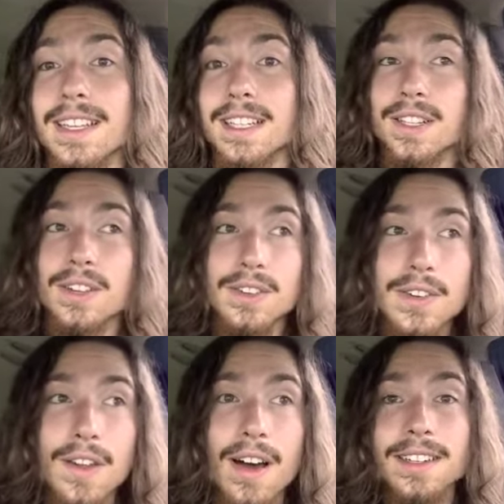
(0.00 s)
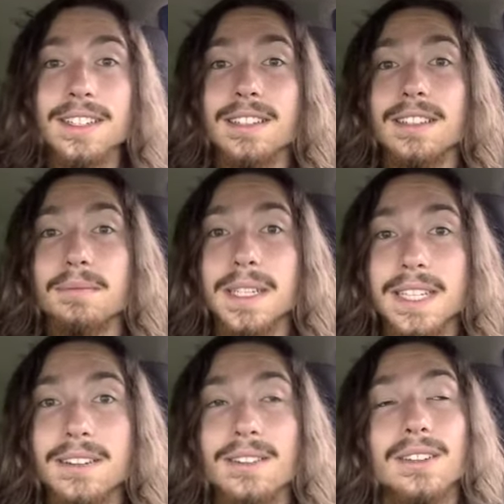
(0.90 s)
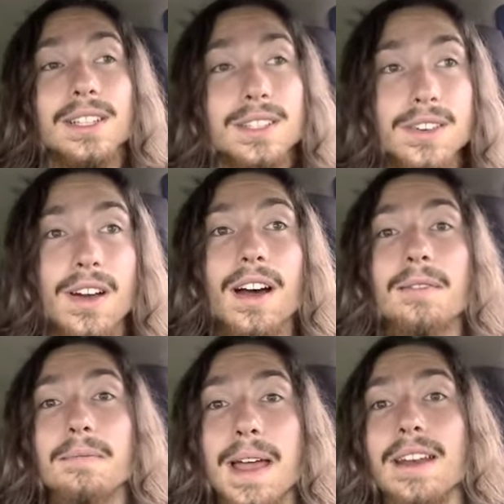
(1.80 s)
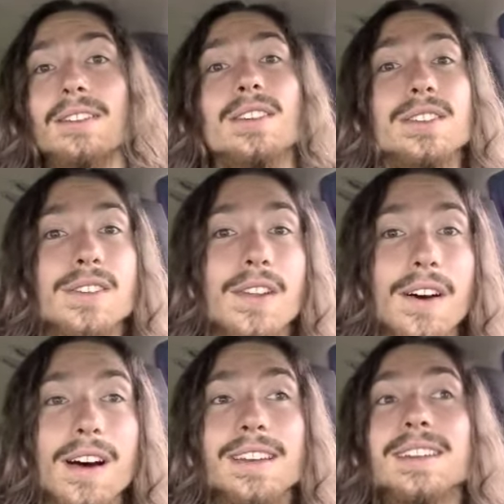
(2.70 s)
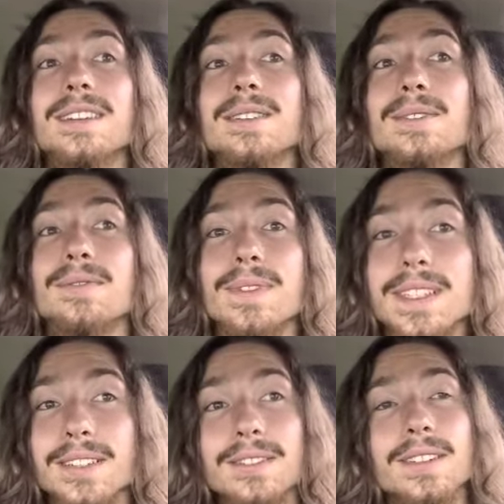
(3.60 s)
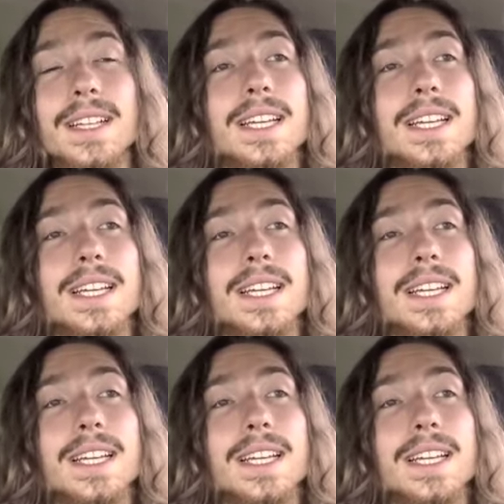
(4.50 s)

It is not material, not matter, non-physical.